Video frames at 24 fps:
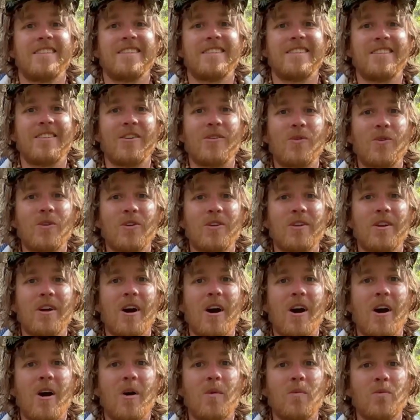the word
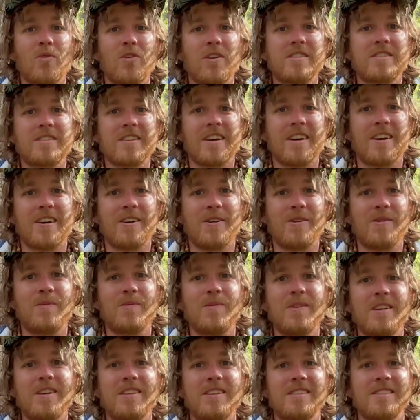Amrita
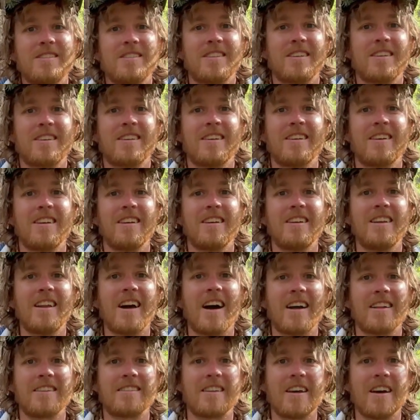means
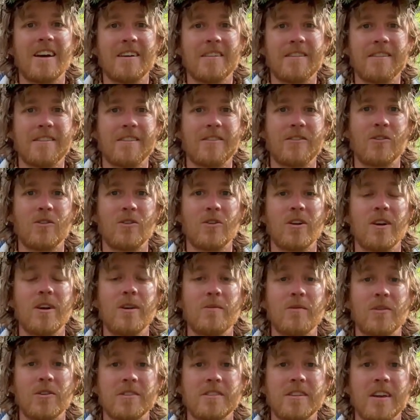not death or
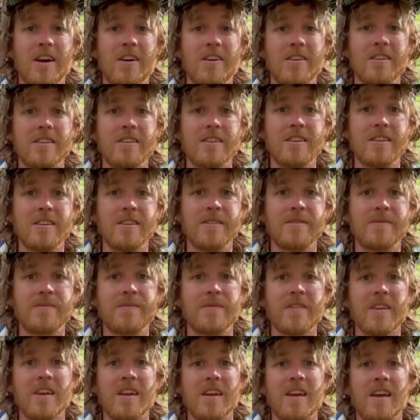immortality.
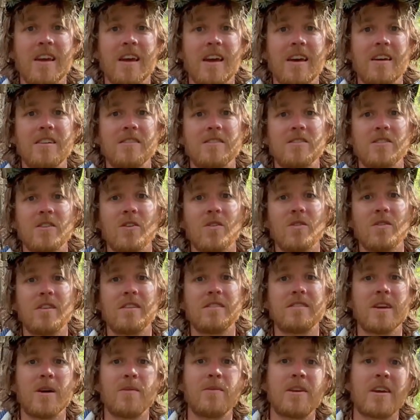And so the
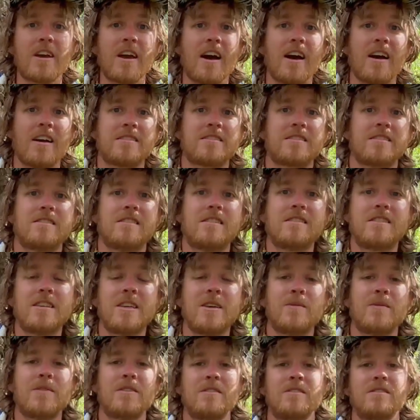demigods and the
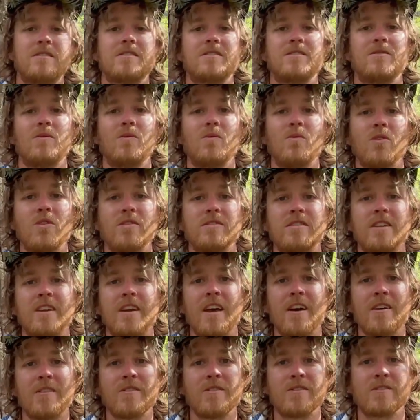demons work
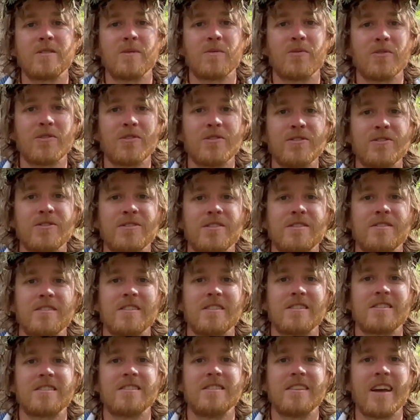together to produce
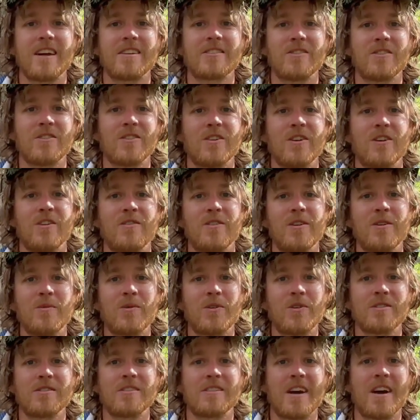this nectar of
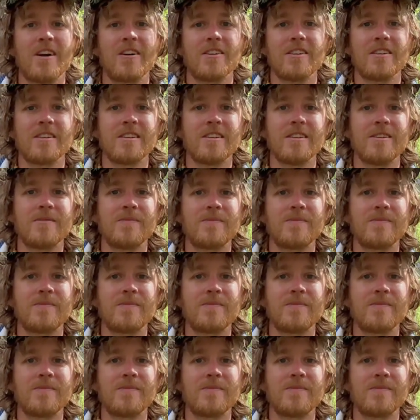immortality,